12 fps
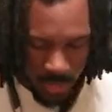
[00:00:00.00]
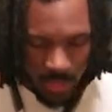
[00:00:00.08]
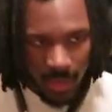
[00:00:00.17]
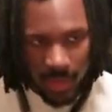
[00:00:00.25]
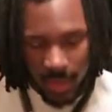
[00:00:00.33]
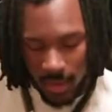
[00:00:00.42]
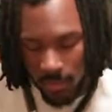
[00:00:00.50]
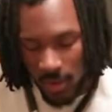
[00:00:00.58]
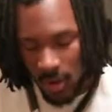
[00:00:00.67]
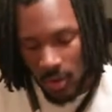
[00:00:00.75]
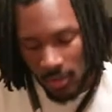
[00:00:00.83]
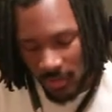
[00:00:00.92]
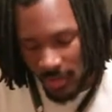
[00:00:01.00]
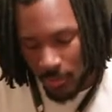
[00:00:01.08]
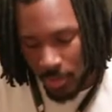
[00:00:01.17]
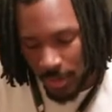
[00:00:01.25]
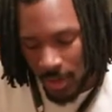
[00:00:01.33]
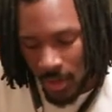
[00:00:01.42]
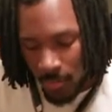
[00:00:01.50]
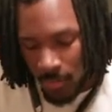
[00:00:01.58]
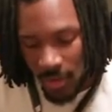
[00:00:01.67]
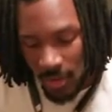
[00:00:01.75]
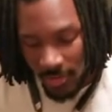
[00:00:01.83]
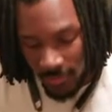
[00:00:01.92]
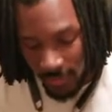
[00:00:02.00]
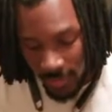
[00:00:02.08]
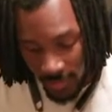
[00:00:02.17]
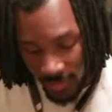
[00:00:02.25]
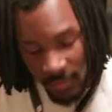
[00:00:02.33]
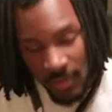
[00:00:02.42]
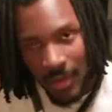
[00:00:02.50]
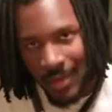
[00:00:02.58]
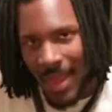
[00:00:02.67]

late game characters I play because of this.